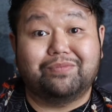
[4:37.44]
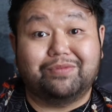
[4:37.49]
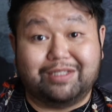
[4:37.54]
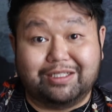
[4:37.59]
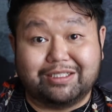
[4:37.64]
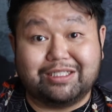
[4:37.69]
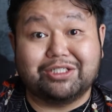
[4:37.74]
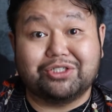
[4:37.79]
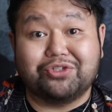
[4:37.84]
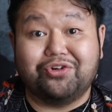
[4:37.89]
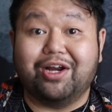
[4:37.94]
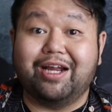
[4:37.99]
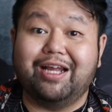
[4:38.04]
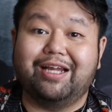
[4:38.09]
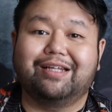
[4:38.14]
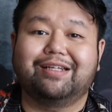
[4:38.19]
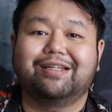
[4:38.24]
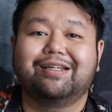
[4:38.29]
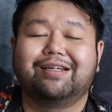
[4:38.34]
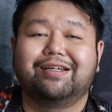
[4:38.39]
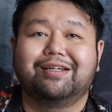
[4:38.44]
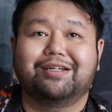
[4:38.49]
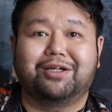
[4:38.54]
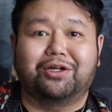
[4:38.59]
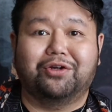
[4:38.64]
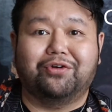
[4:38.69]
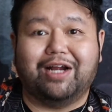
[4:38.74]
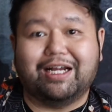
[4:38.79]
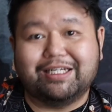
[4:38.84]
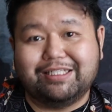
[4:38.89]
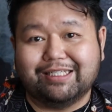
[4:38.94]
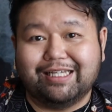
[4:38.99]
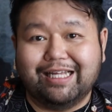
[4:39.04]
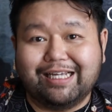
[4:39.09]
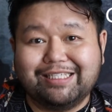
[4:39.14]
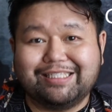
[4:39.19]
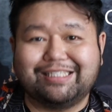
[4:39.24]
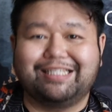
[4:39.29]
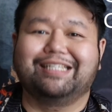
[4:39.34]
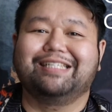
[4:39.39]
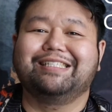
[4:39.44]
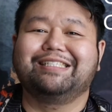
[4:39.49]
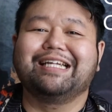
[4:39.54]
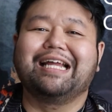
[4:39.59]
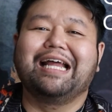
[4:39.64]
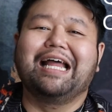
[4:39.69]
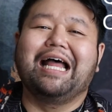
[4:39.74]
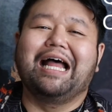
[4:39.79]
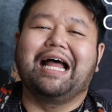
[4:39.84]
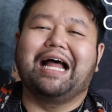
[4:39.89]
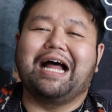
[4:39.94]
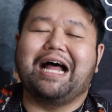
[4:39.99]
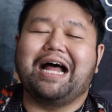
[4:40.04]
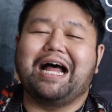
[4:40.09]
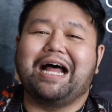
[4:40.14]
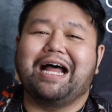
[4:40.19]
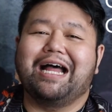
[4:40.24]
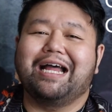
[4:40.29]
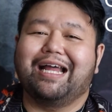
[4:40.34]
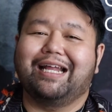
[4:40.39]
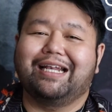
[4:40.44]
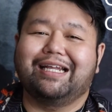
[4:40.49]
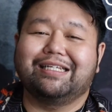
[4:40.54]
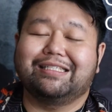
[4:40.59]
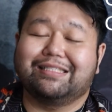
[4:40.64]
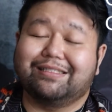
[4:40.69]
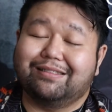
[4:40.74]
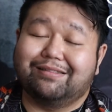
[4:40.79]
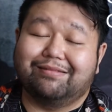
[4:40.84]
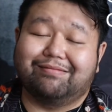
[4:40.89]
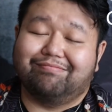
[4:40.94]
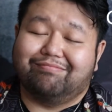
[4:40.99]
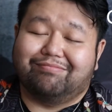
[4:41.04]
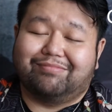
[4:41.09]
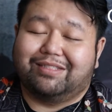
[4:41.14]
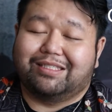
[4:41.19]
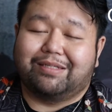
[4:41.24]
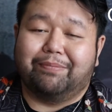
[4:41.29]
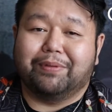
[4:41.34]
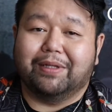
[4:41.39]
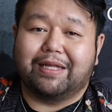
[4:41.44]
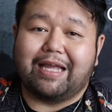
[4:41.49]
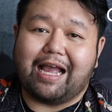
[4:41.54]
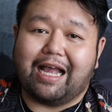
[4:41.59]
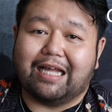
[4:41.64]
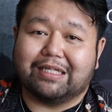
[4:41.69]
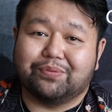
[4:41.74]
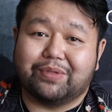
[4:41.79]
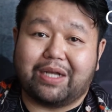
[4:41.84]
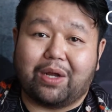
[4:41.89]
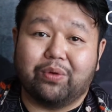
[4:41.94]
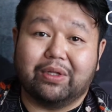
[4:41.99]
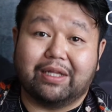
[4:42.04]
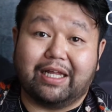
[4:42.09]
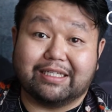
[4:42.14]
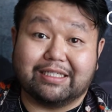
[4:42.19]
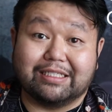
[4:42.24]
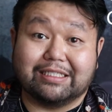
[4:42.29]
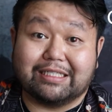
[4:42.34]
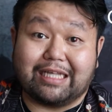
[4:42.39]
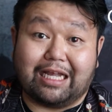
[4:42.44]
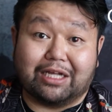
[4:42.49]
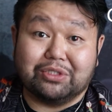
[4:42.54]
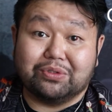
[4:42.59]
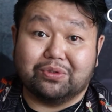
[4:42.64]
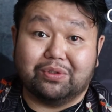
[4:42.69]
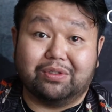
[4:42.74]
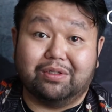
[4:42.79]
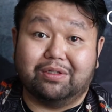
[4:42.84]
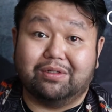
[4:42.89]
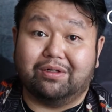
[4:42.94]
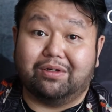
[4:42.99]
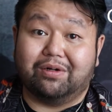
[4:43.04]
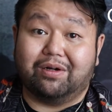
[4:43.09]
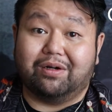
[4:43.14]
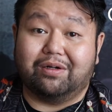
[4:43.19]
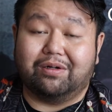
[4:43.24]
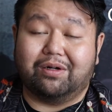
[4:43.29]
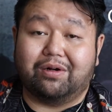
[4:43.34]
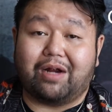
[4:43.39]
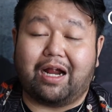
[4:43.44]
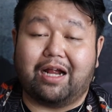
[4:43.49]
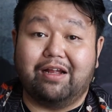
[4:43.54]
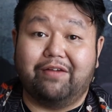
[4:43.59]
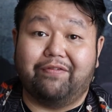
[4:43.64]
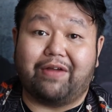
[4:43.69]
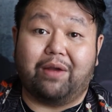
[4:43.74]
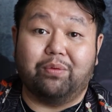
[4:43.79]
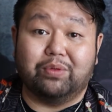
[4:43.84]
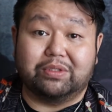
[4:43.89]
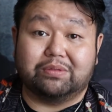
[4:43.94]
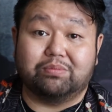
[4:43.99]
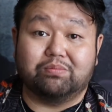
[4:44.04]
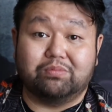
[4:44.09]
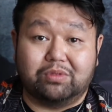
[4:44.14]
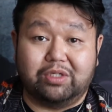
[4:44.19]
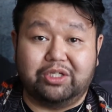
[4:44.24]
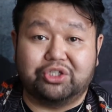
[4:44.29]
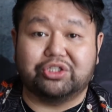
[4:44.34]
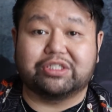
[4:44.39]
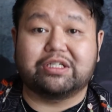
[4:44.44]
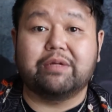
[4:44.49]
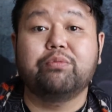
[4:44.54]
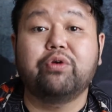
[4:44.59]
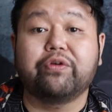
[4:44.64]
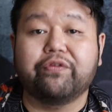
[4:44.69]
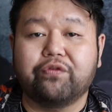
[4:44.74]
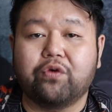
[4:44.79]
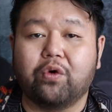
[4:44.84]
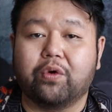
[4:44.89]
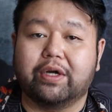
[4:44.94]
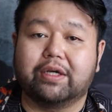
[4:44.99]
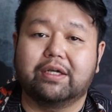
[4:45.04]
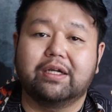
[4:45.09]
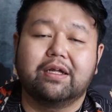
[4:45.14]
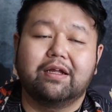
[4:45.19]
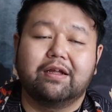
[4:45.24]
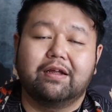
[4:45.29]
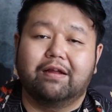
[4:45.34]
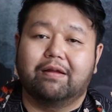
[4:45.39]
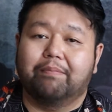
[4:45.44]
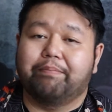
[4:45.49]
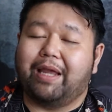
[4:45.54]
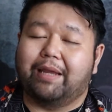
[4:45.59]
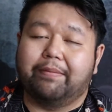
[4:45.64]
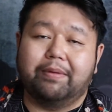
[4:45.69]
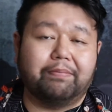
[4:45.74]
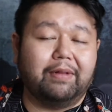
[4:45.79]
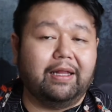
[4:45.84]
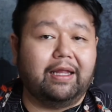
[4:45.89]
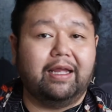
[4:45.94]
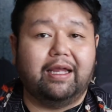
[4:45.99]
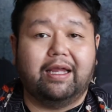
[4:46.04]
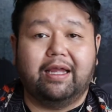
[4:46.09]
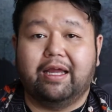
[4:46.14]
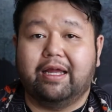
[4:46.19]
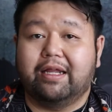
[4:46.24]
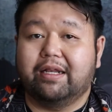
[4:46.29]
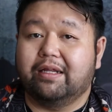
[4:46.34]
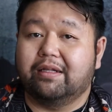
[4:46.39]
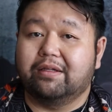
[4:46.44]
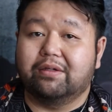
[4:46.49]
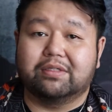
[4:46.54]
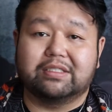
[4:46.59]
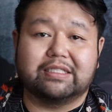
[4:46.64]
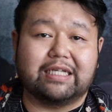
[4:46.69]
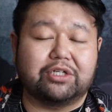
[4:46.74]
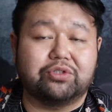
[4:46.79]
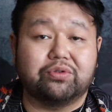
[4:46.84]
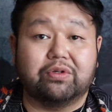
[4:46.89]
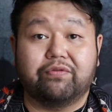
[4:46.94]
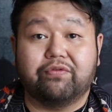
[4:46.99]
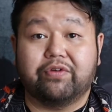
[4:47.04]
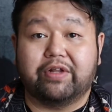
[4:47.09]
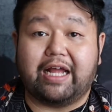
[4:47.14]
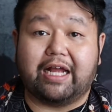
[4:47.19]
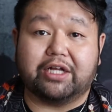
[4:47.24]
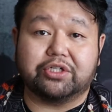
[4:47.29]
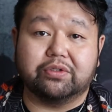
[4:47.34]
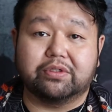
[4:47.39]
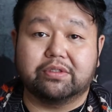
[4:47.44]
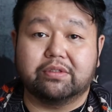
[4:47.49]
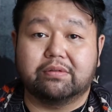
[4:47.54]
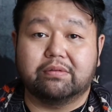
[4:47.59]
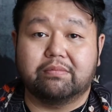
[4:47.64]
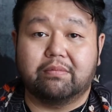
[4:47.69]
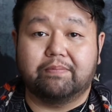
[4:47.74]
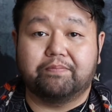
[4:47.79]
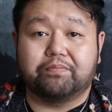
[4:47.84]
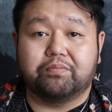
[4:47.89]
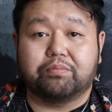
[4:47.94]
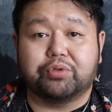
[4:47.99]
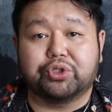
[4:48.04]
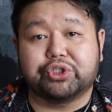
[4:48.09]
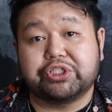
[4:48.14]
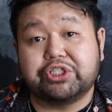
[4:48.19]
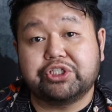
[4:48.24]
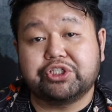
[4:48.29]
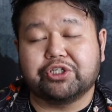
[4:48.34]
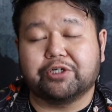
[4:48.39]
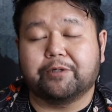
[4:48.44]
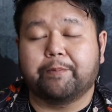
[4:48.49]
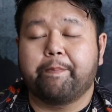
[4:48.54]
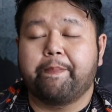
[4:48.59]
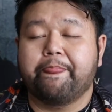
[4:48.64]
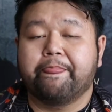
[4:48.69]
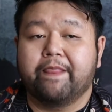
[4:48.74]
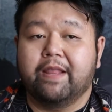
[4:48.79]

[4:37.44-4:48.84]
This is great. Congratulations. And they simply asked when I would like to schedule or if I was interested in moving forward, payment plan and scheduling for the actual procedure.